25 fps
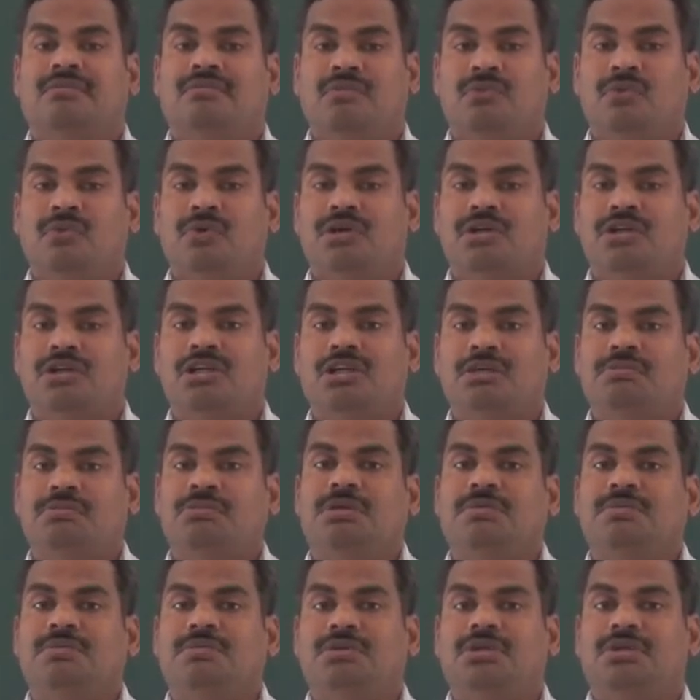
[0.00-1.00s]
What type
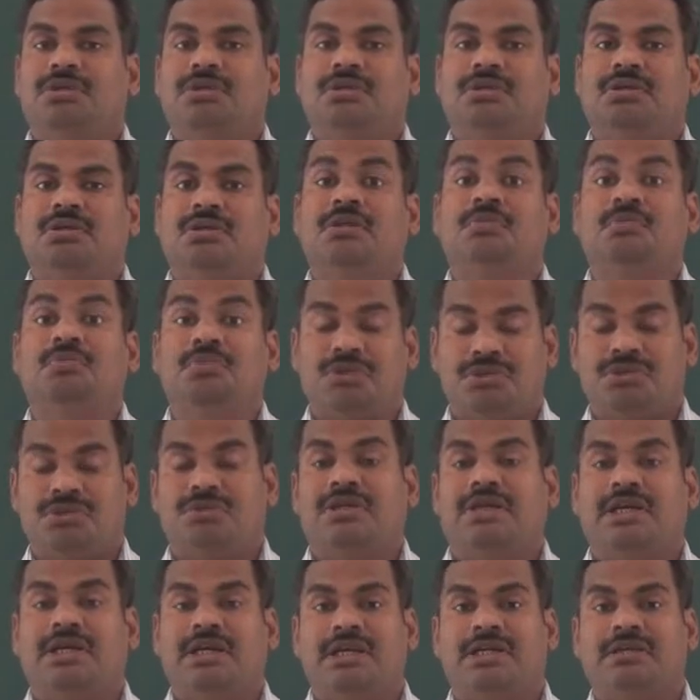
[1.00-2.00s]
of impurities
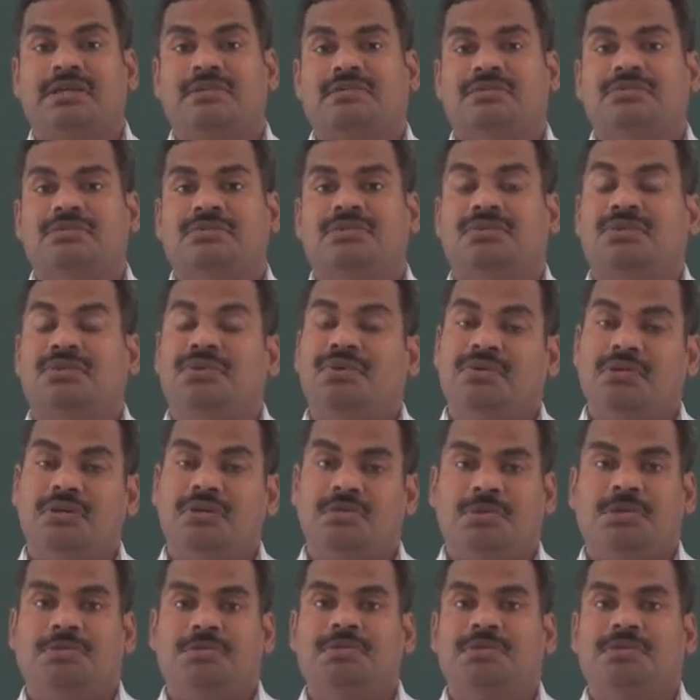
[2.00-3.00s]
we are adding to a
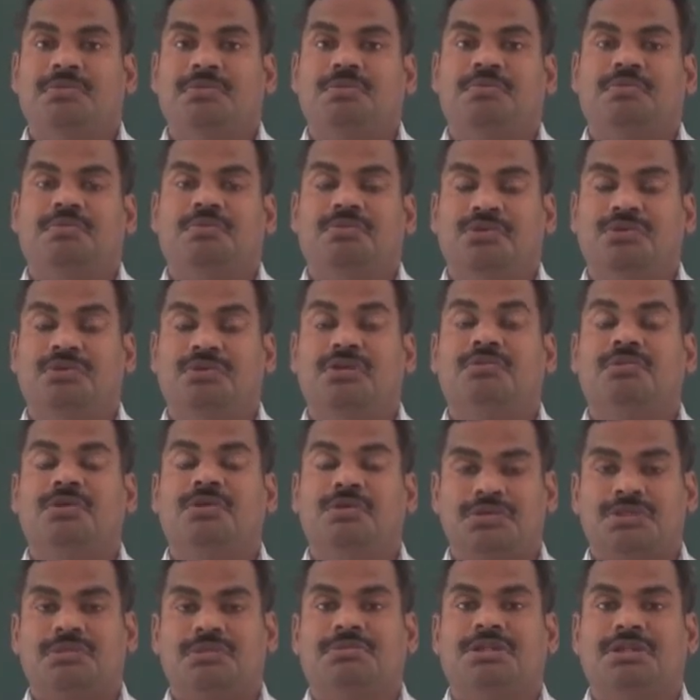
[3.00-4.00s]

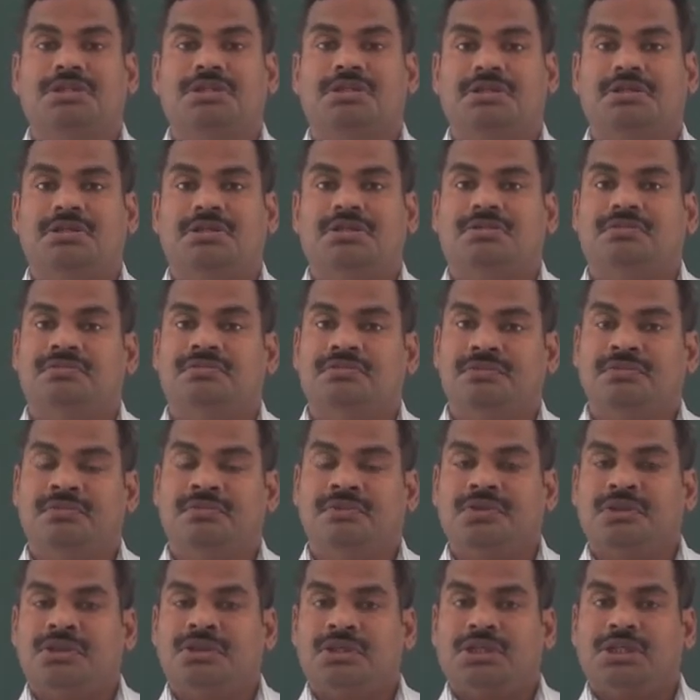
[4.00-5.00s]
pure semiconductor?
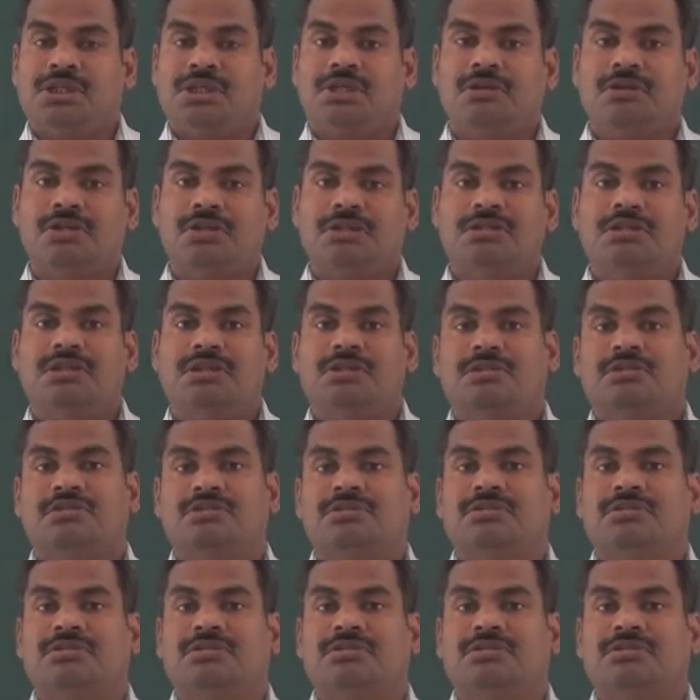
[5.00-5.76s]
You have done the